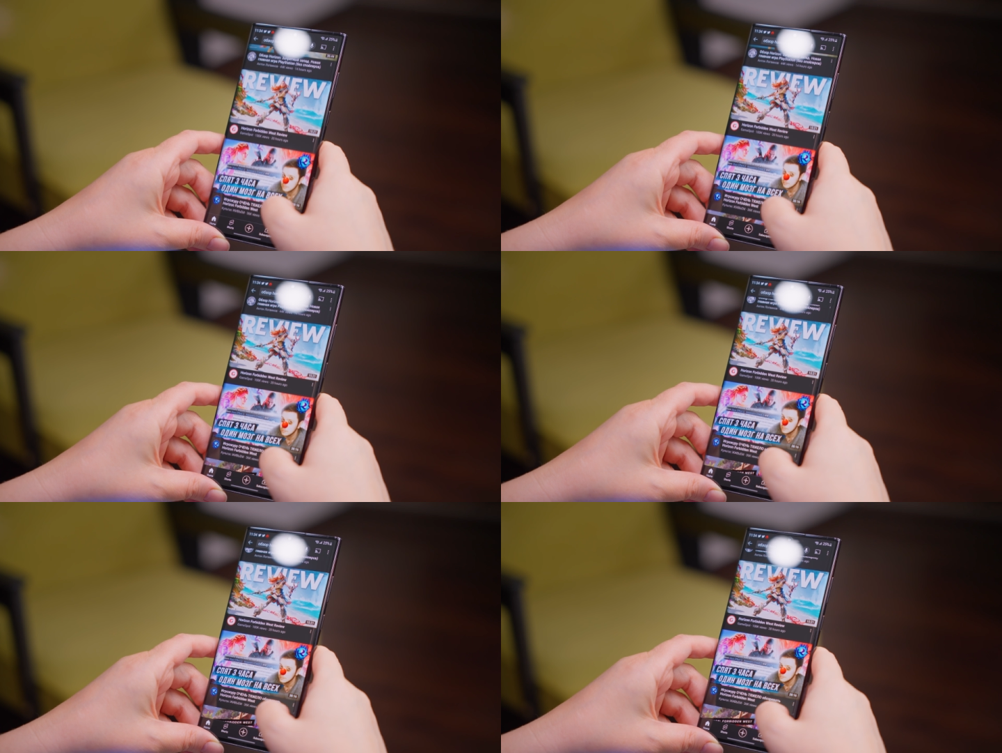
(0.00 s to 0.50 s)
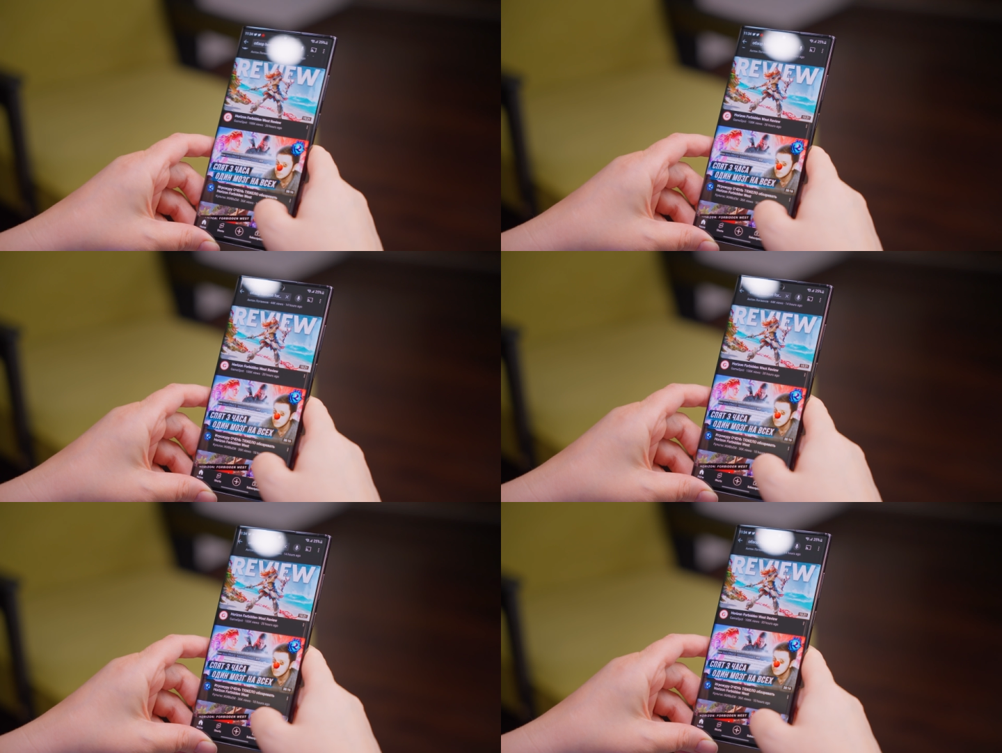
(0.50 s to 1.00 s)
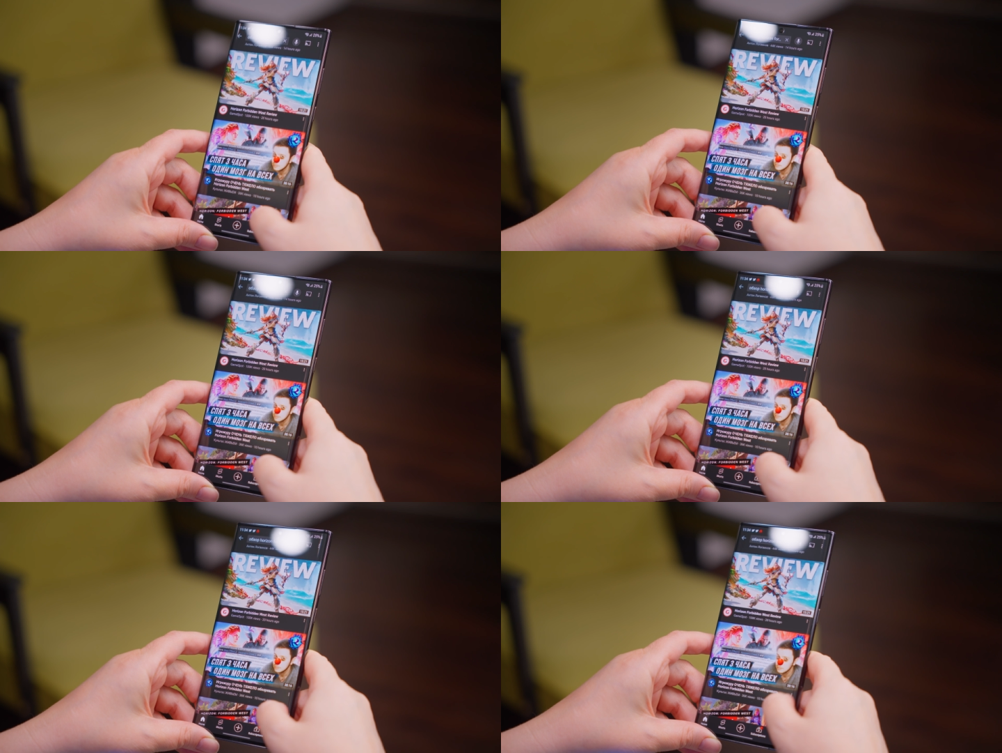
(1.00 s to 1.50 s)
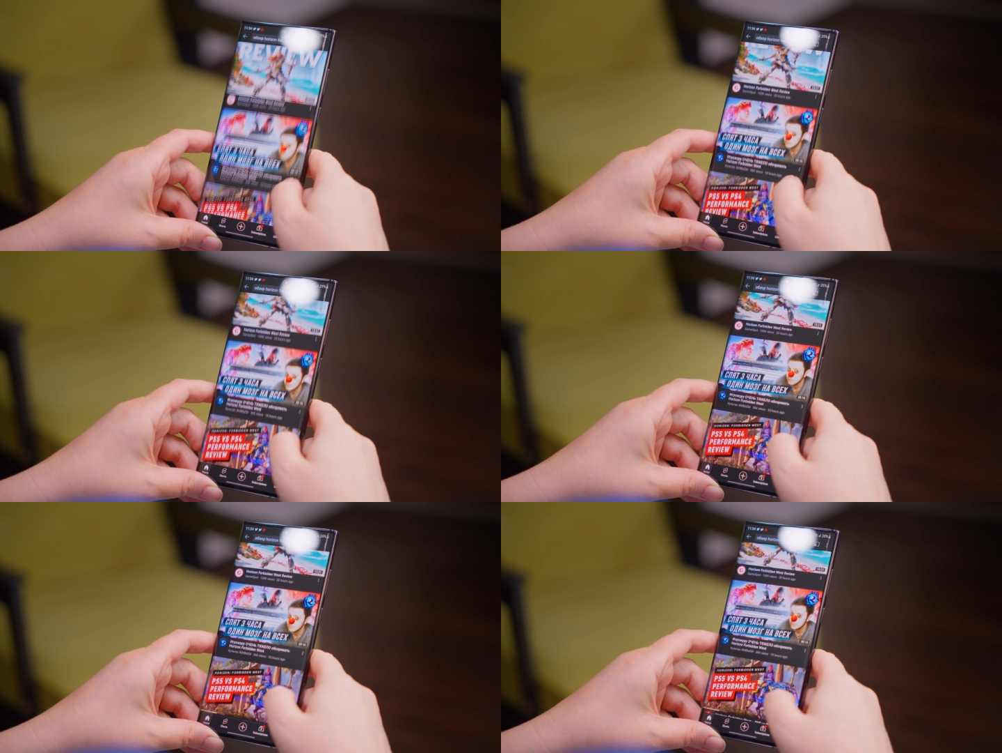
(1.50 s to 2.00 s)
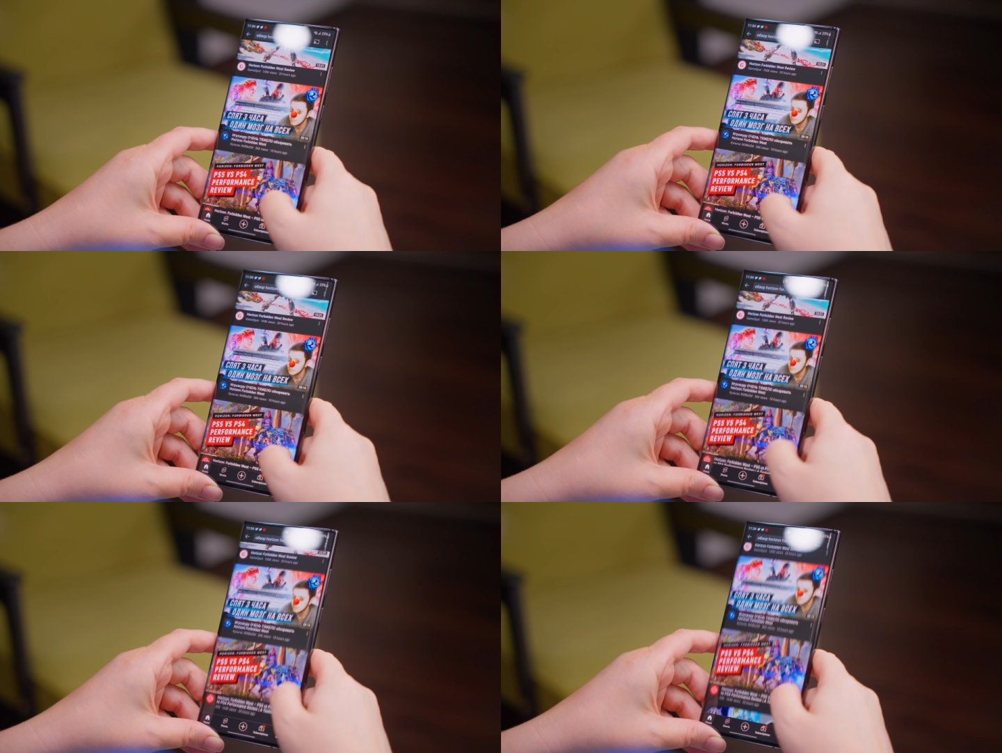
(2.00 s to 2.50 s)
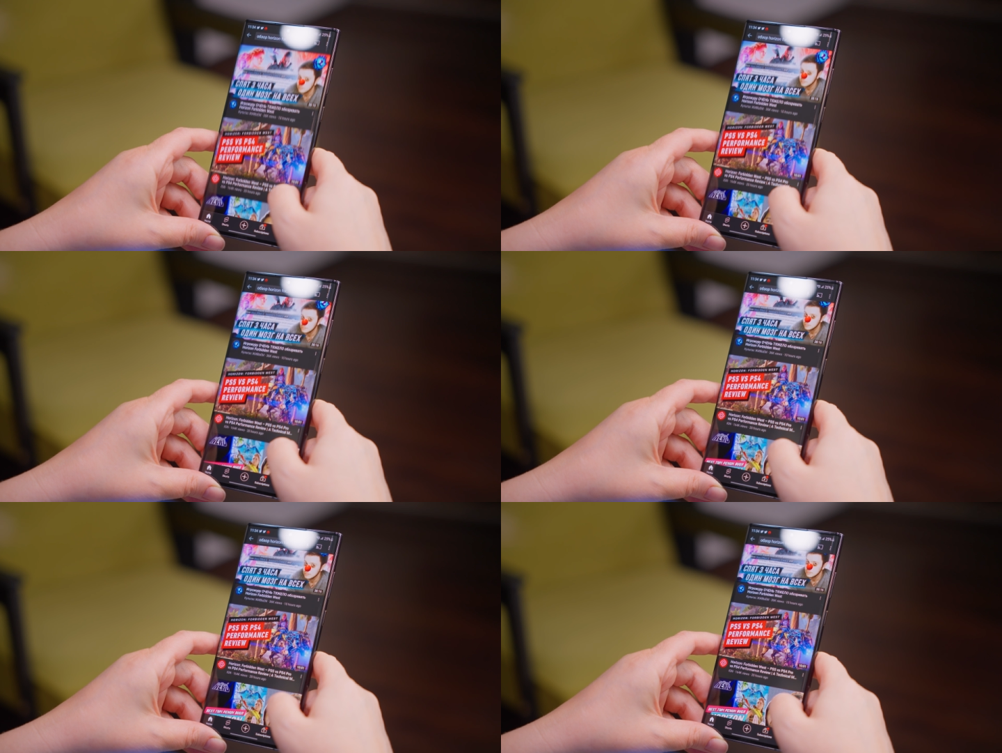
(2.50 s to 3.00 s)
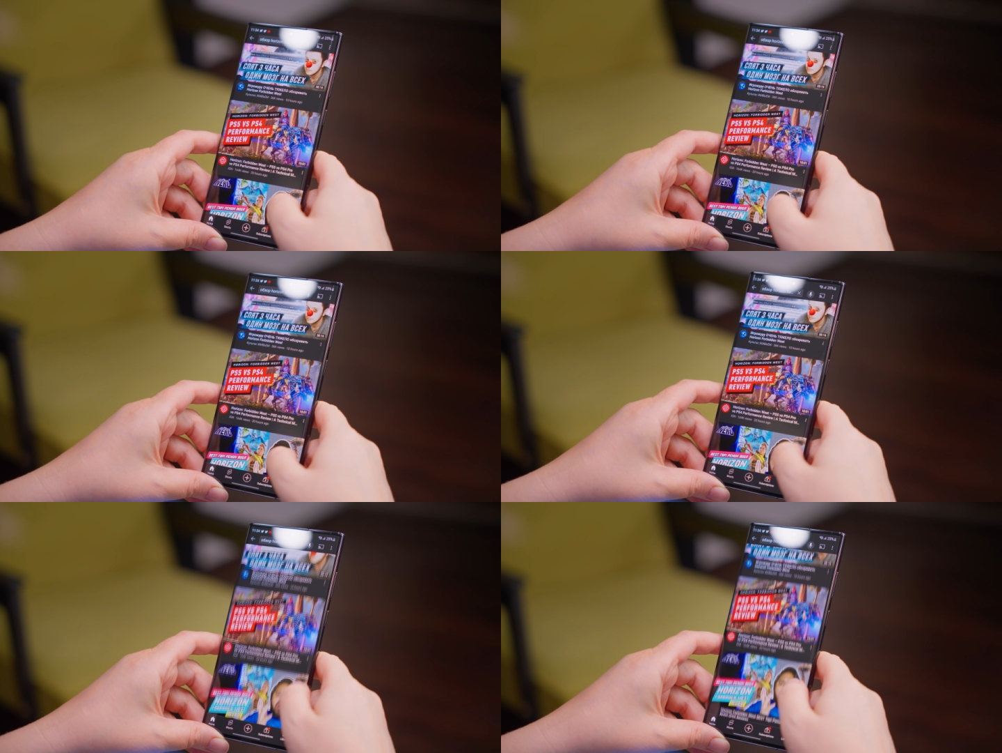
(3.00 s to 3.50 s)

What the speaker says: [unreadable: no face in view]